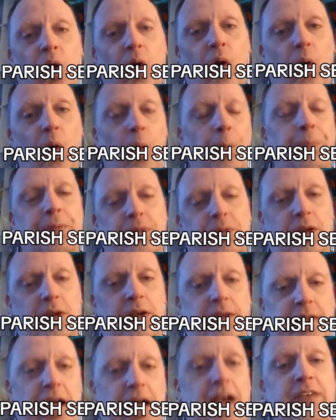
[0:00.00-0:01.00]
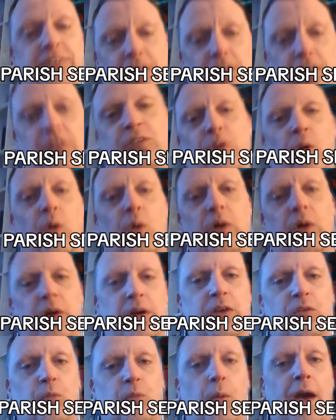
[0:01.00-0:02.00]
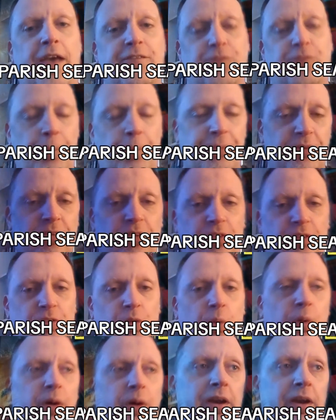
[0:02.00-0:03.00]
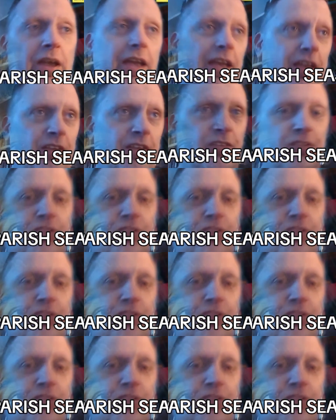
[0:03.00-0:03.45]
Knocks on the door. His wife opens the door. His